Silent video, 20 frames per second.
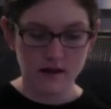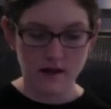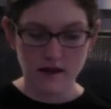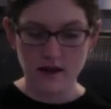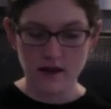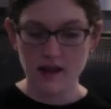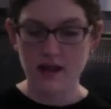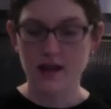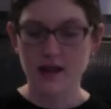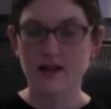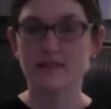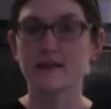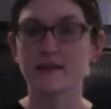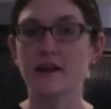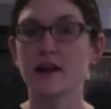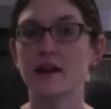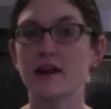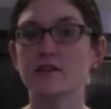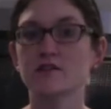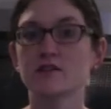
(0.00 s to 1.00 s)
and then
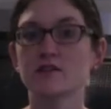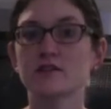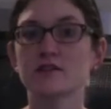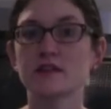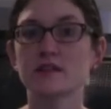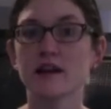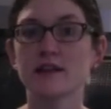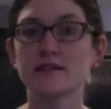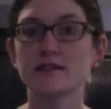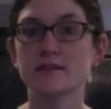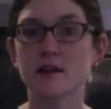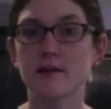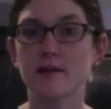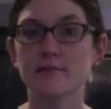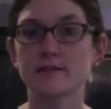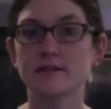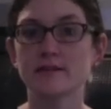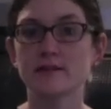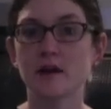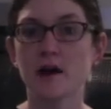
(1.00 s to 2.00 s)
I just sliced up
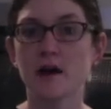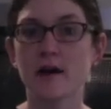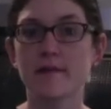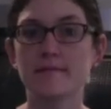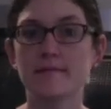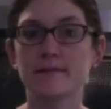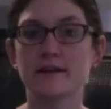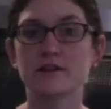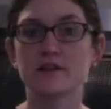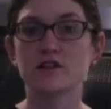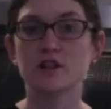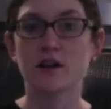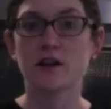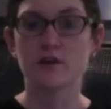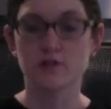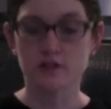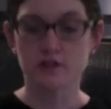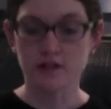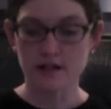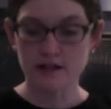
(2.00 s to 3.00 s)
some cheddar
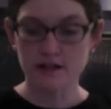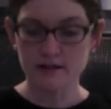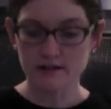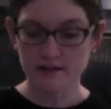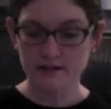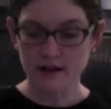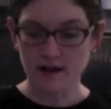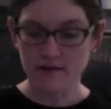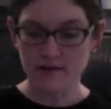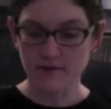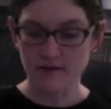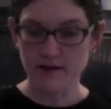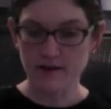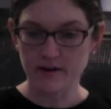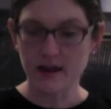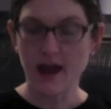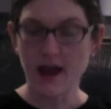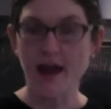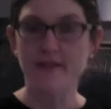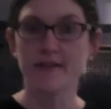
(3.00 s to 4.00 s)
cheese, and I'm going to
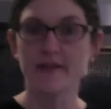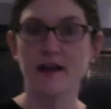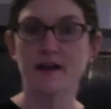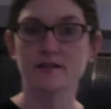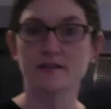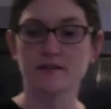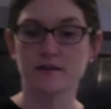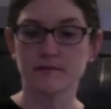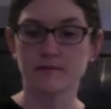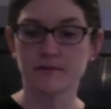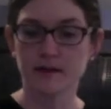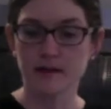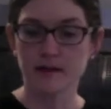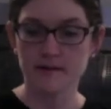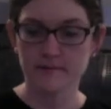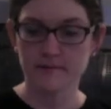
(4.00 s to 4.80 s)
add that to the plate.